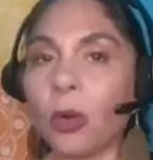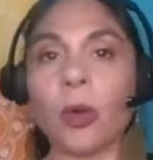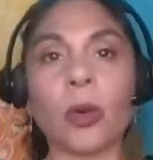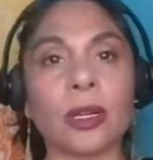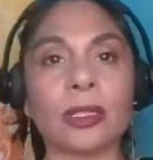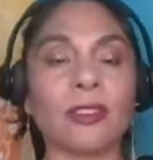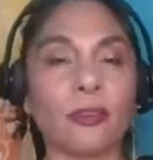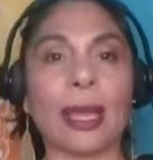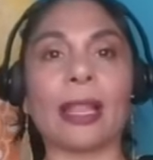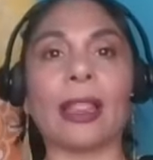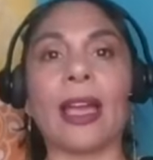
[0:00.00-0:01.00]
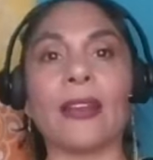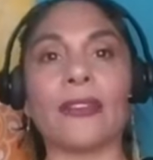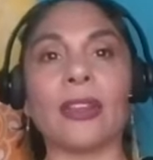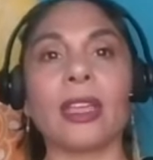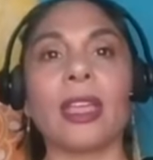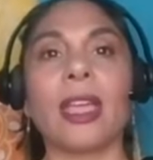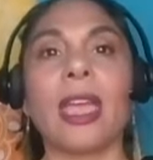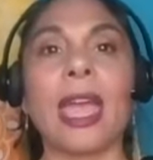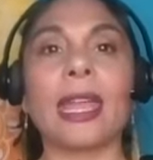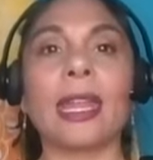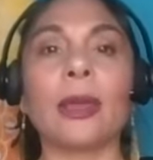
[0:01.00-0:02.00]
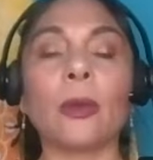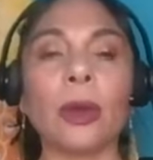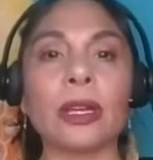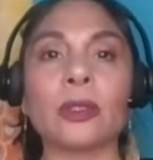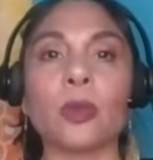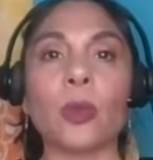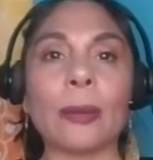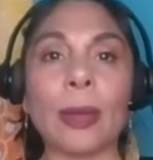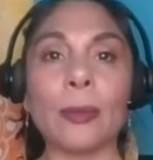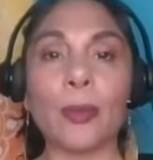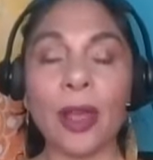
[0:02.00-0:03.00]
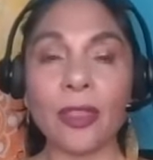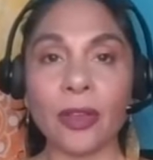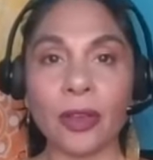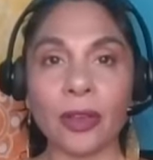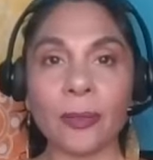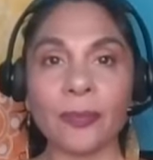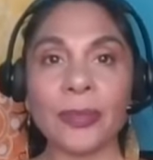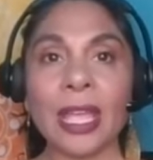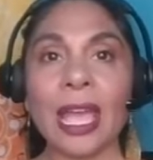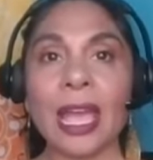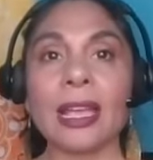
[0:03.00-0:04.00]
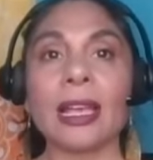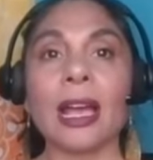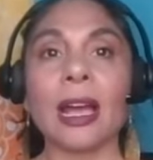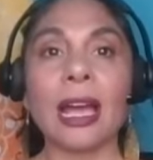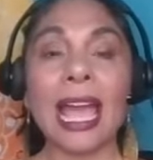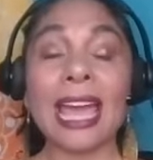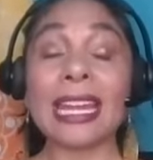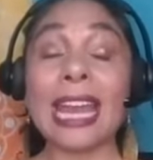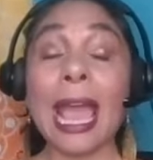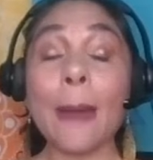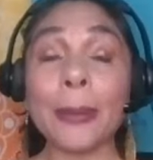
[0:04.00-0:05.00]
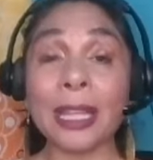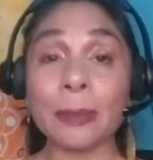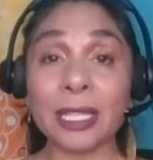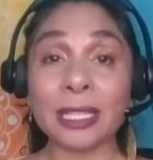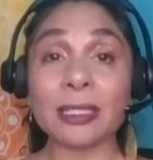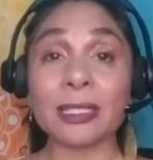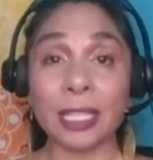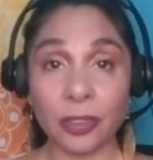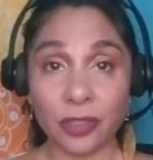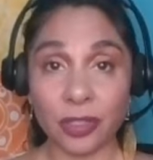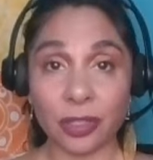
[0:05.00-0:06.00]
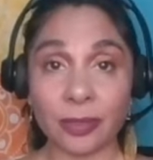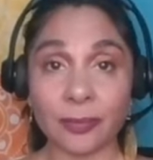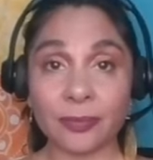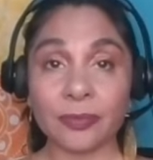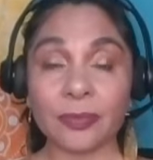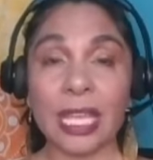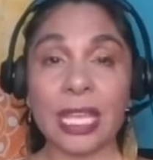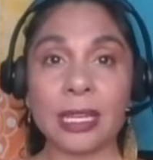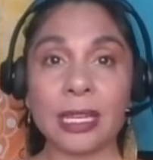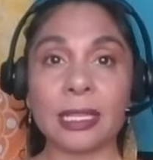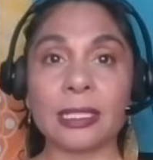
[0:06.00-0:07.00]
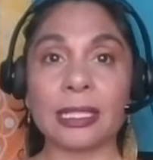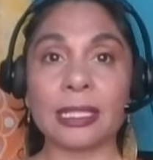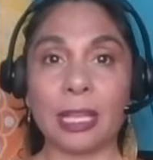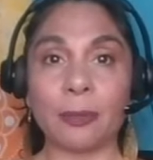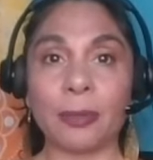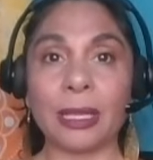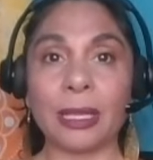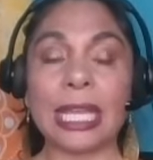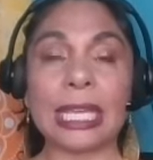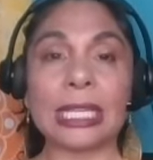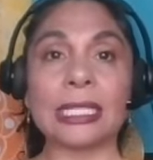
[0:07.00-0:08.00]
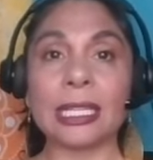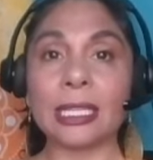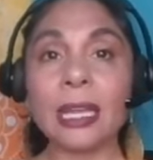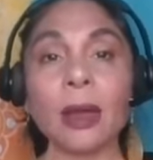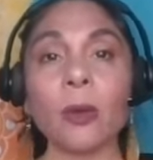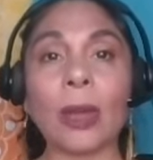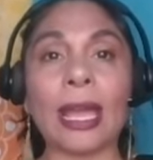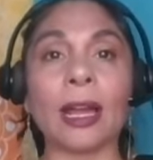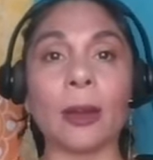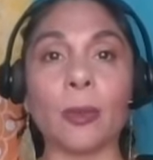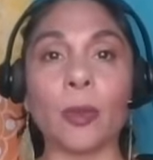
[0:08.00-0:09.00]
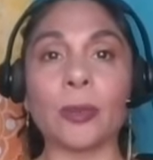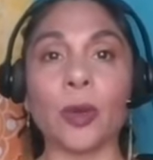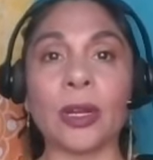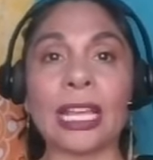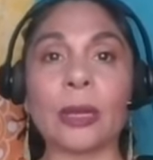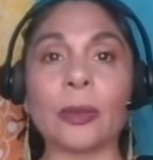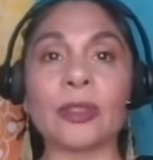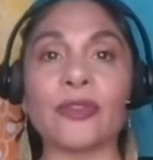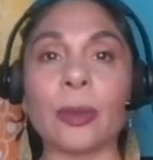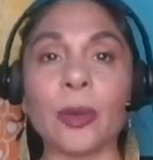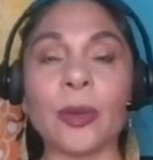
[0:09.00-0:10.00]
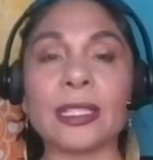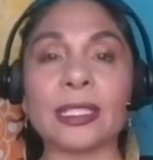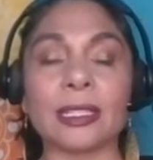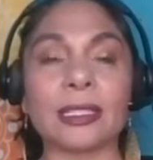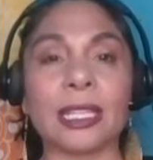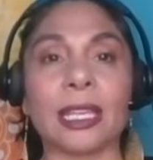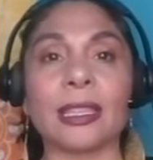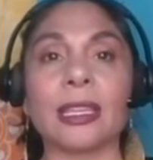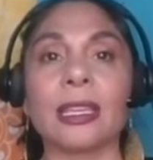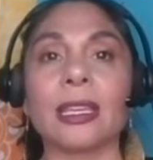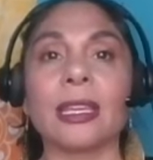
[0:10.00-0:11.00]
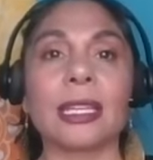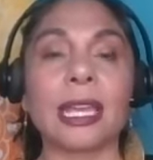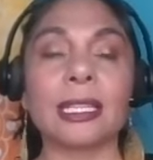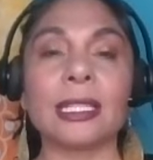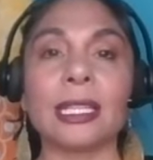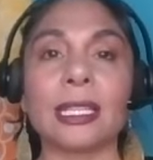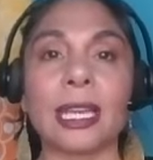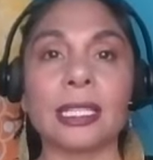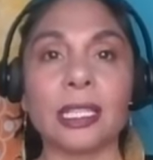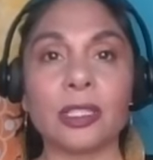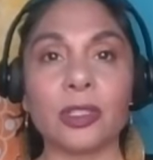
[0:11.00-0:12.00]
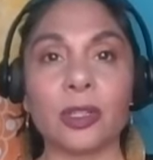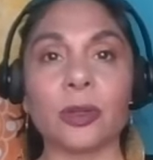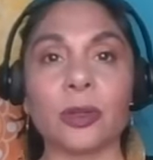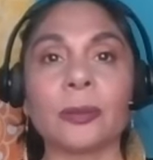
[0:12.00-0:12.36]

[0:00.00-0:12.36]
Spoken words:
course of my life. And it was when my brother had an epileptic seizure in his sleep. He did not wake up one morning. It was February 16th, 1992,